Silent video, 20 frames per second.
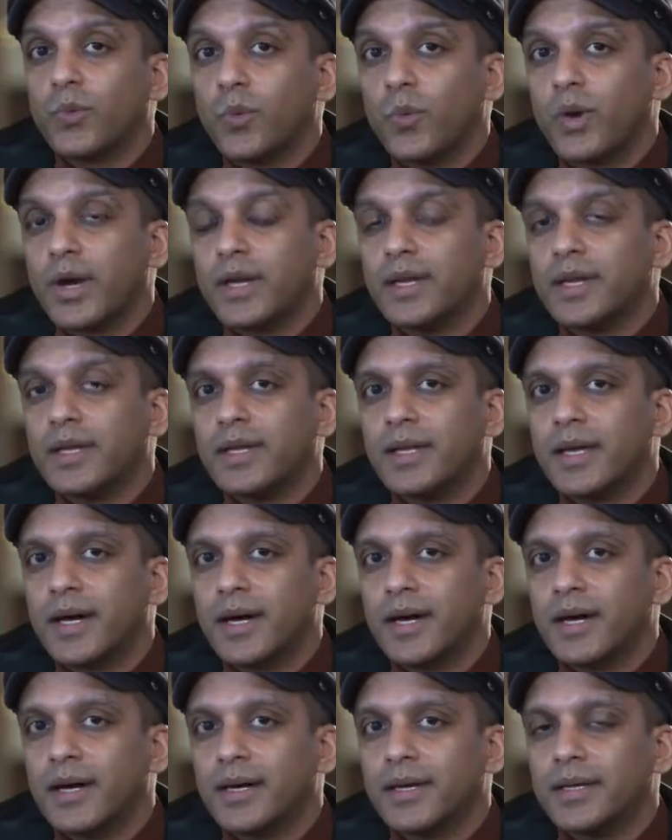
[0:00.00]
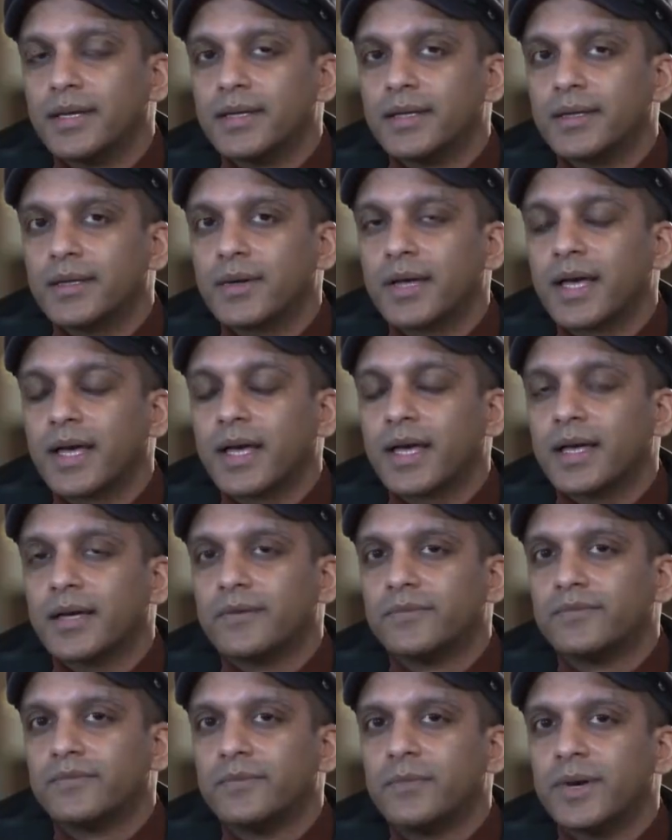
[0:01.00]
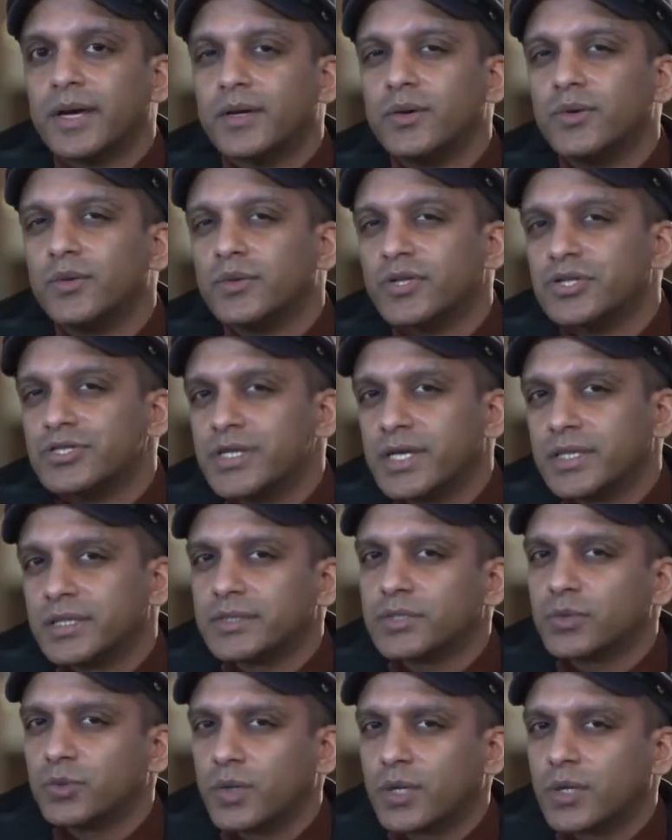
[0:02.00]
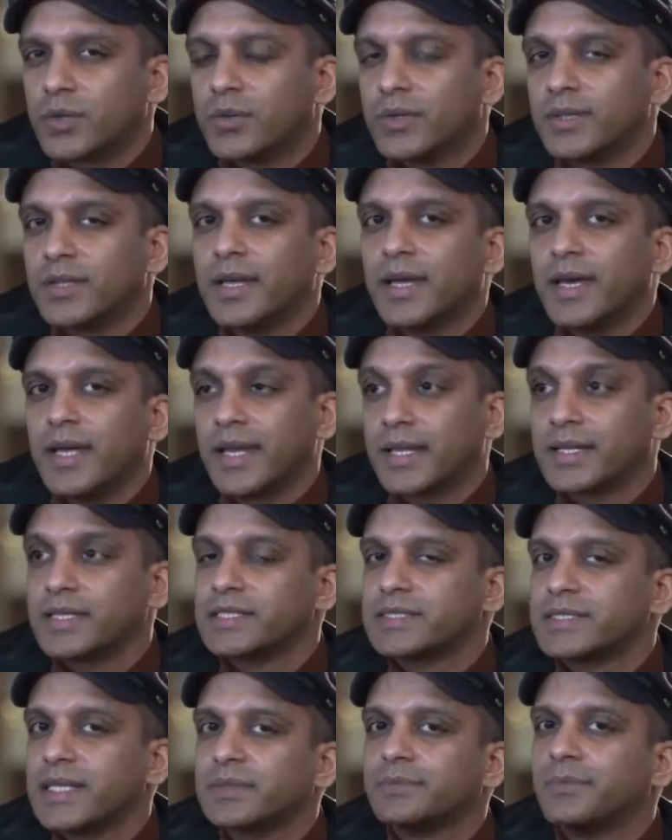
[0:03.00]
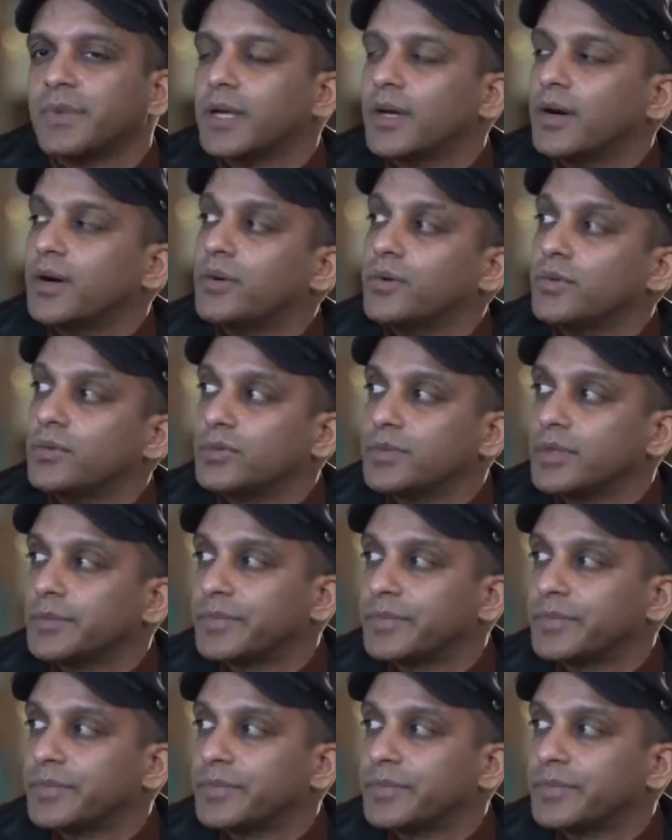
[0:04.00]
when I have my own agenda to work with and I can set my own